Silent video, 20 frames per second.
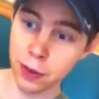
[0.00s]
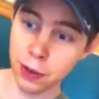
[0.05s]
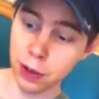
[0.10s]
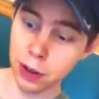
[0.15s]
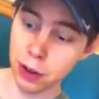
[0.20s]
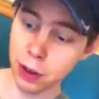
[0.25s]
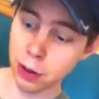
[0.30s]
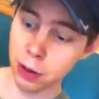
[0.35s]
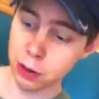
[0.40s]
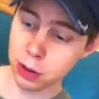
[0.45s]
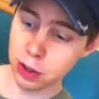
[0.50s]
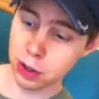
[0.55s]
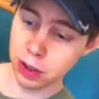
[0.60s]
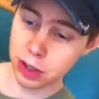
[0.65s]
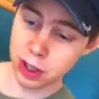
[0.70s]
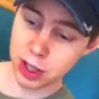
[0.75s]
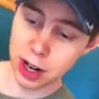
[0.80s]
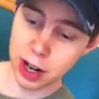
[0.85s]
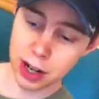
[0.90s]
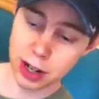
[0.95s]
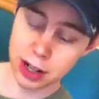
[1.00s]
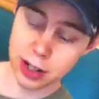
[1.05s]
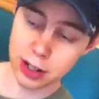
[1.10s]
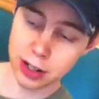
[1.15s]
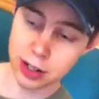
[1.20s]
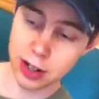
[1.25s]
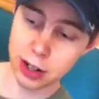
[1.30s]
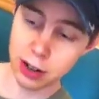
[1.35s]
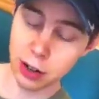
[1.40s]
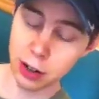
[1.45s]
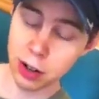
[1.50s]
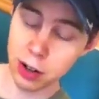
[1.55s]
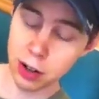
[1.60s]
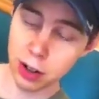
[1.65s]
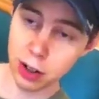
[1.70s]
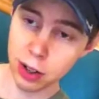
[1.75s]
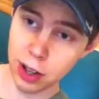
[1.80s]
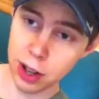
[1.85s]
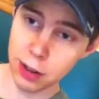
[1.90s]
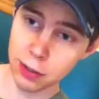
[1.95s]
you know, societies on
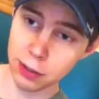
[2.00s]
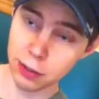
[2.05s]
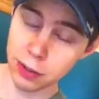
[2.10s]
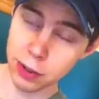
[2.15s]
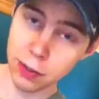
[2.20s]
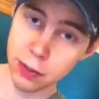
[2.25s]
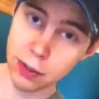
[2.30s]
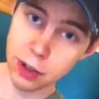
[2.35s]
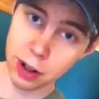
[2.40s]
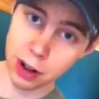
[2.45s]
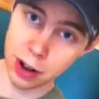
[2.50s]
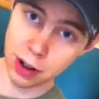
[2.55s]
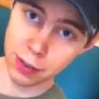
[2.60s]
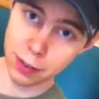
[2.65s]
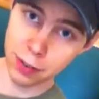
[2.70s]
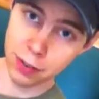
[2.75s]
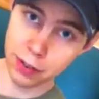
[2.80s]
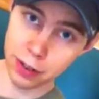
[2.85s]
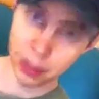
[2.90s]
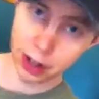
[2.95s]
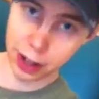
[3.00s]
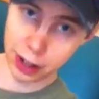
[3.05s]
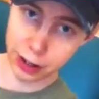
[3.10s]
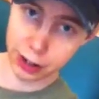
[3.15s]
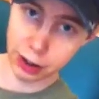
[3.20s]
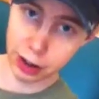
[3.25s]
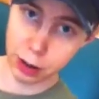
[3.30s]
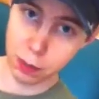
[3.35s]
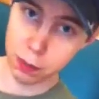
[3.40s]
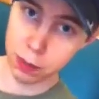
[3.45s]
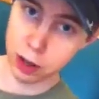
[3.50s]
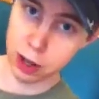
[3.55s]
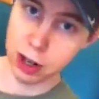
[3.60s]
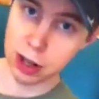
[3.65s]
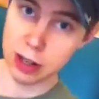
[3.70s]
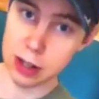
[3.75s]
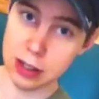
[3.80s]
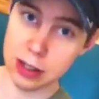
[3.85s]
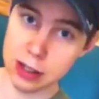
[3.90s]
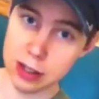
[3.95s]
Earth have lived off high carb
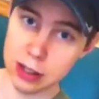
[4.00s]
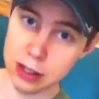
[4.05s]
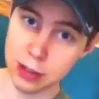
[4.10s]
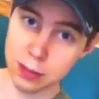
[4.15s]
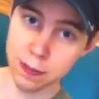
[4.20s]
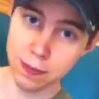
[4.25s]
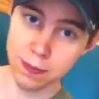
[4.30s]
diets.